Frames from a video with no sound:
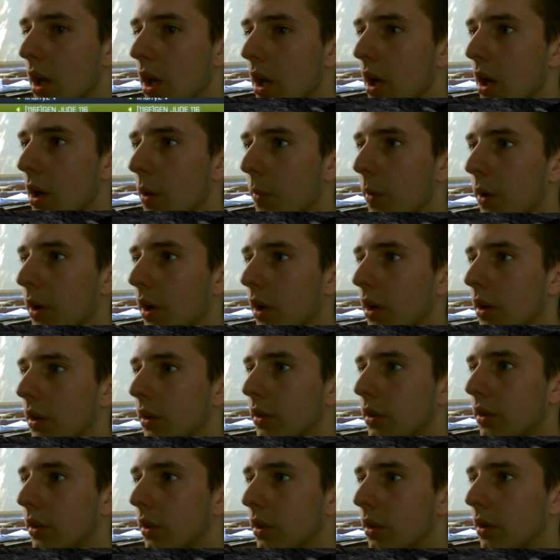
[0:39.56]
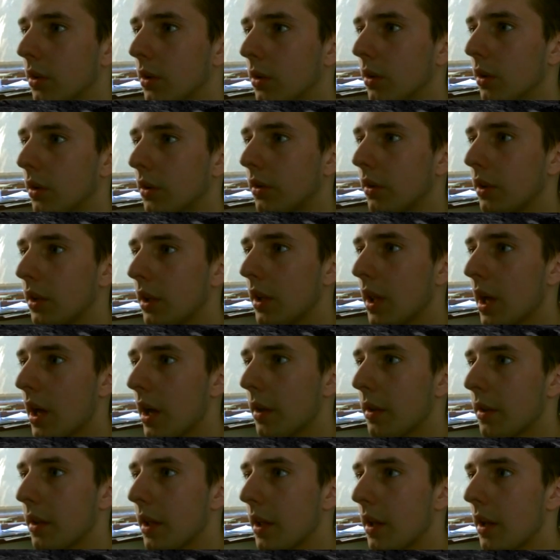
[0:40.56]
Here we're going to see
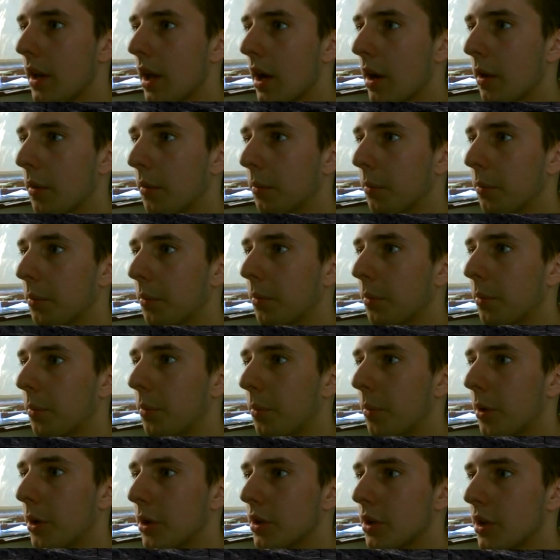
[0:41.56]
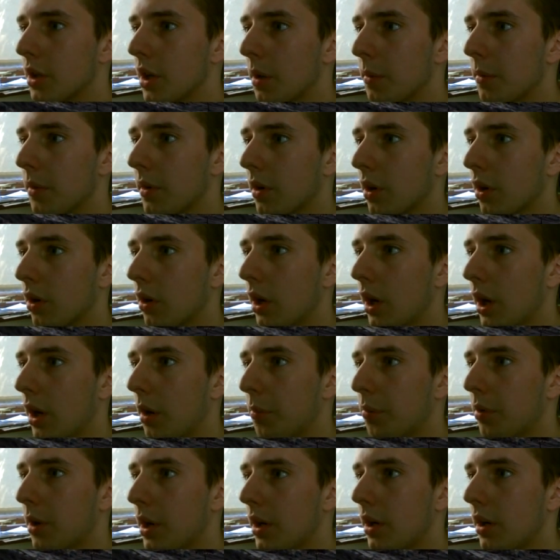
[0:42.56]
that they're now pushing up. They've got
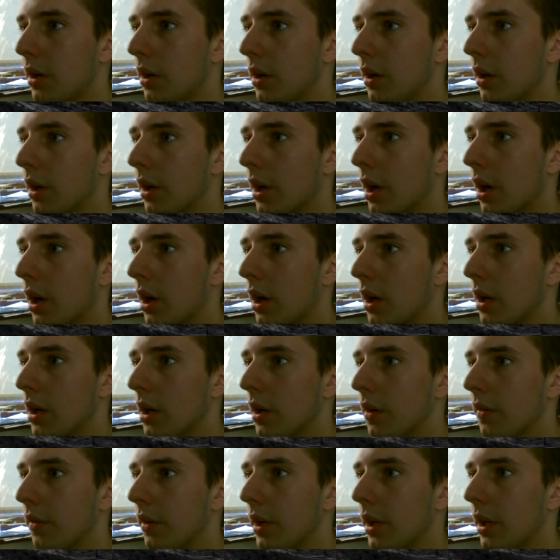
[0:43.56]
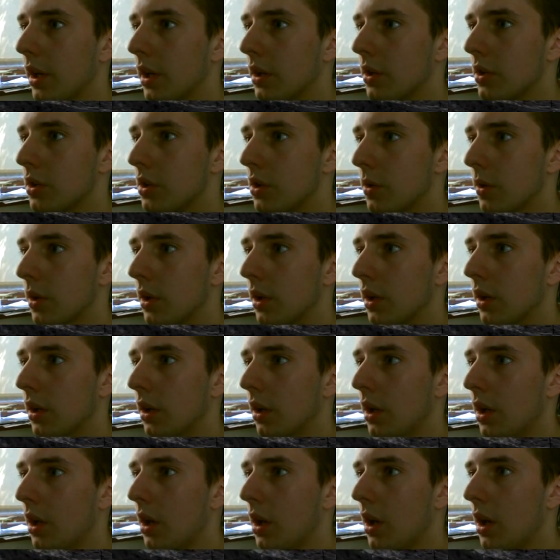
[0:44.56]
a Predator and a guy over here shooting,
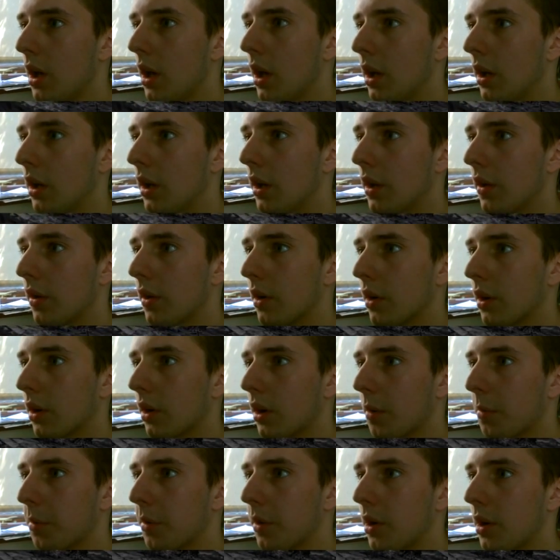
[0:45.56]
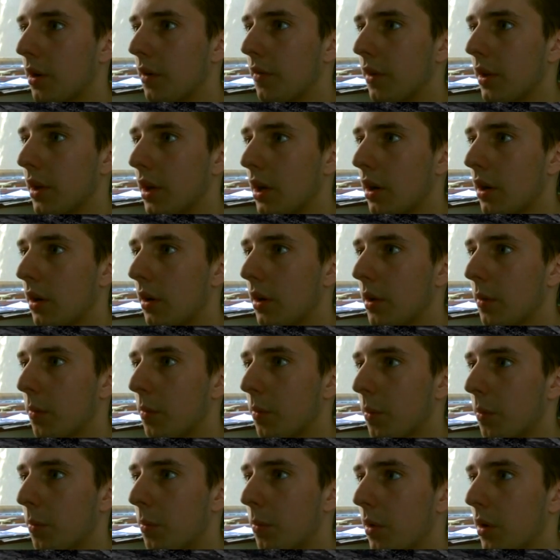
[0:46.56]
and they've got a couple over there. There's
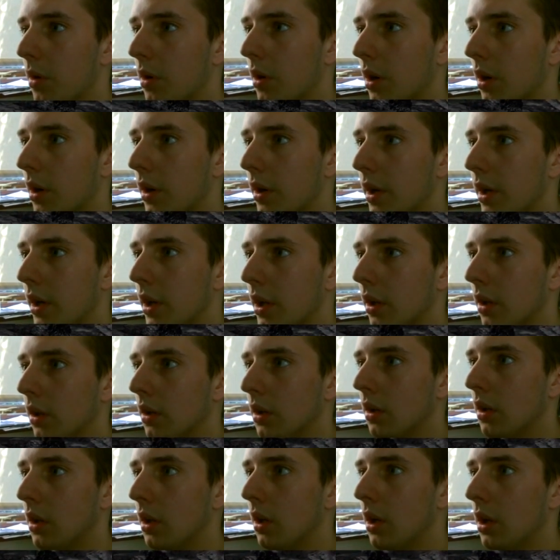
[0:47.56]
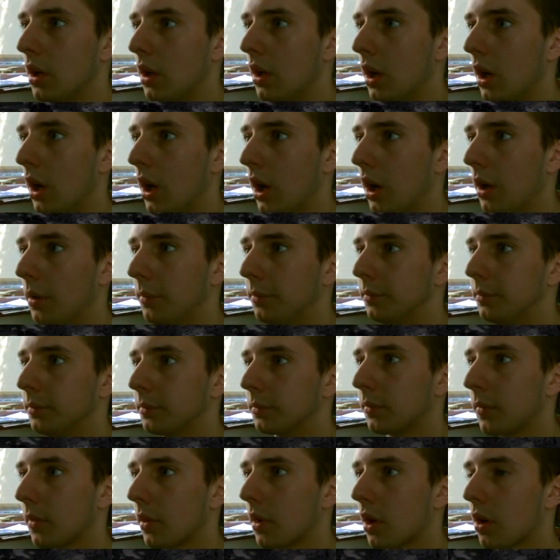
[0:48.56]
one guy on the hill.
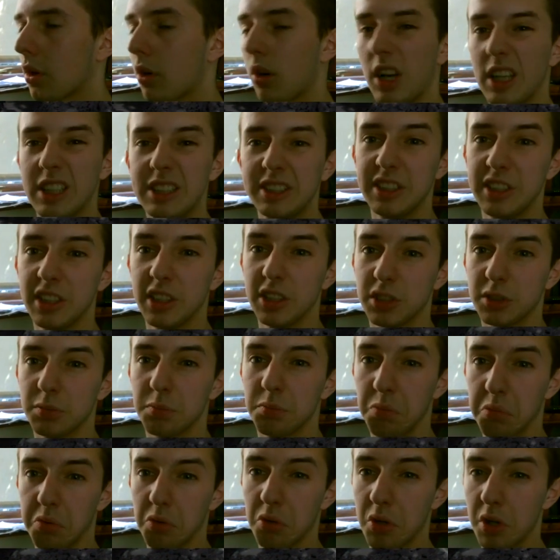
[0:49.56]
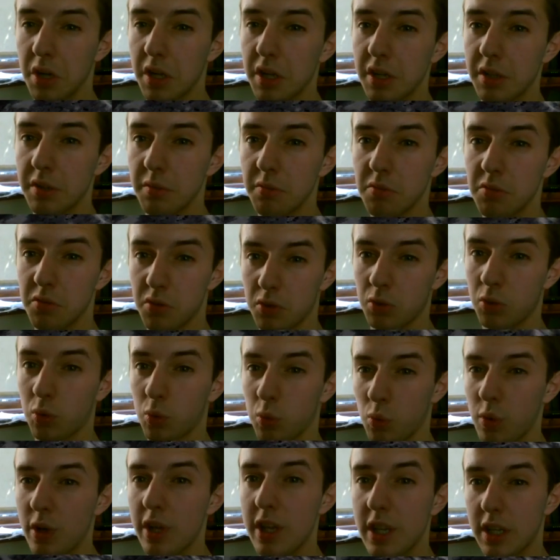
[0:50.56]
Crazy does some pretty
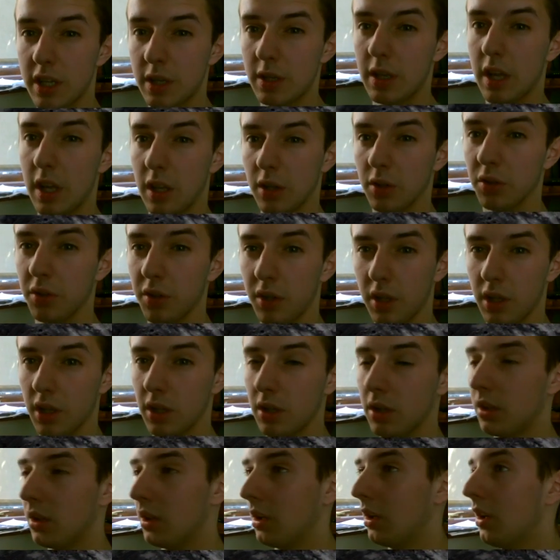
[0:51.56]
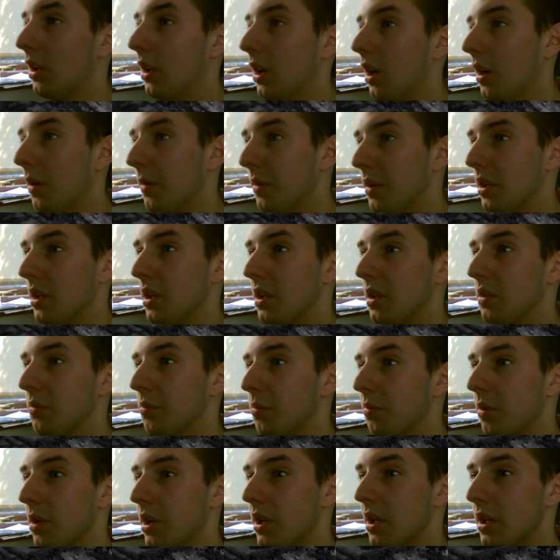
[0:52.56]
sweet kills here. I mean, he's
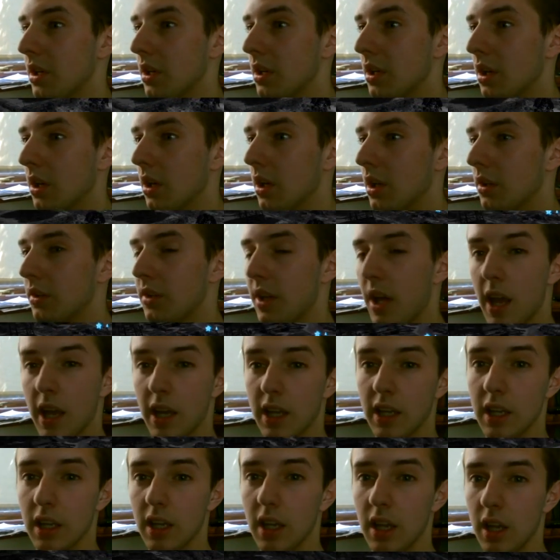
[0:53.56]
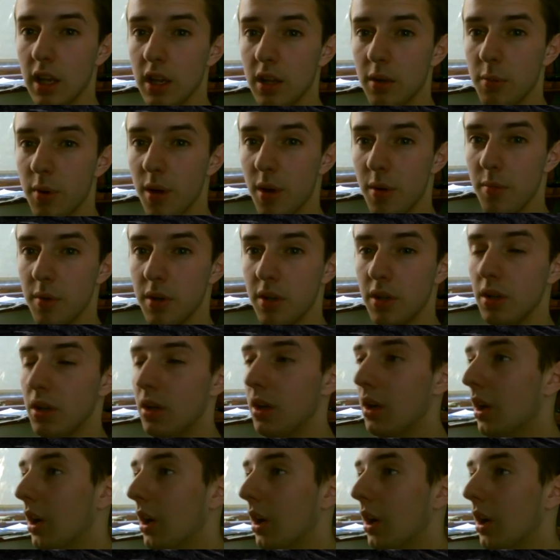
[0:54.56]
pretty tanking it at the moment.